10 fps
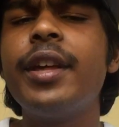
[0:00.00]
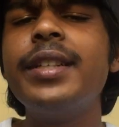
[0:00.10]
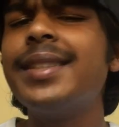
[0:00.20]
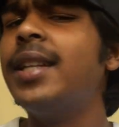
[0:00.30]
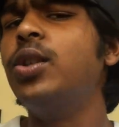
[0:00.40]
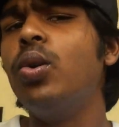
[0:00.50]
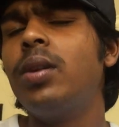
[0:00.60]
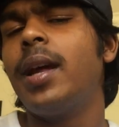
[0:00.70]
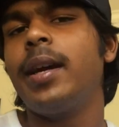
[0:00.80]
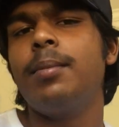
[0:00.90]
Things I
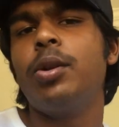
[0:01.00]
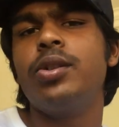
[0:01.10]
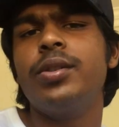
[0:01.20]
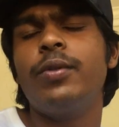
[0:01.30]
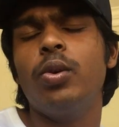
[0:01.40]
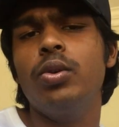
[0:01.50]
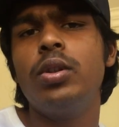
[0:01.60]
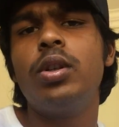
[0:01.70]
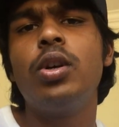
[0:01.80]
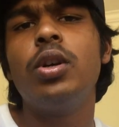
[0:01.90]
don't like about this phone.